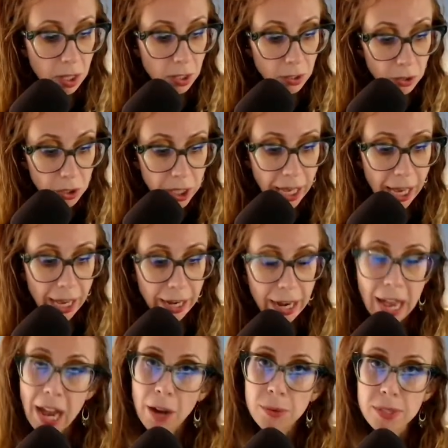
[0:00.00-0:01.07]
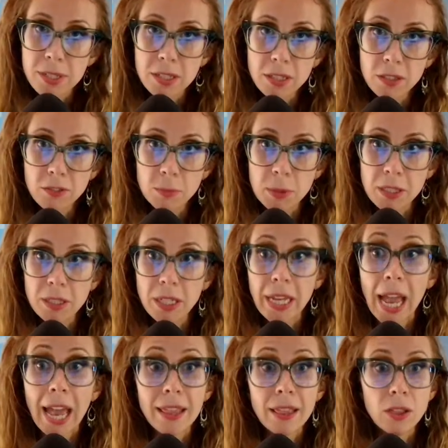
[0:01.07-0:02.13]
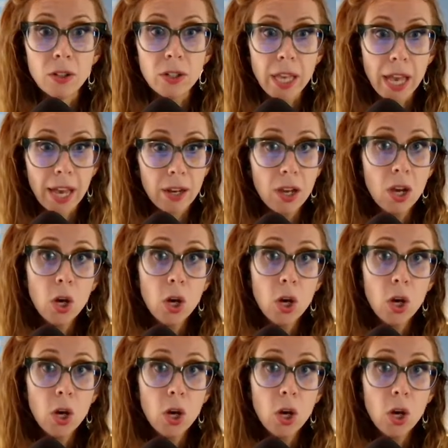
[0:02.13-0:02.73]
look at how is the deliverability and look at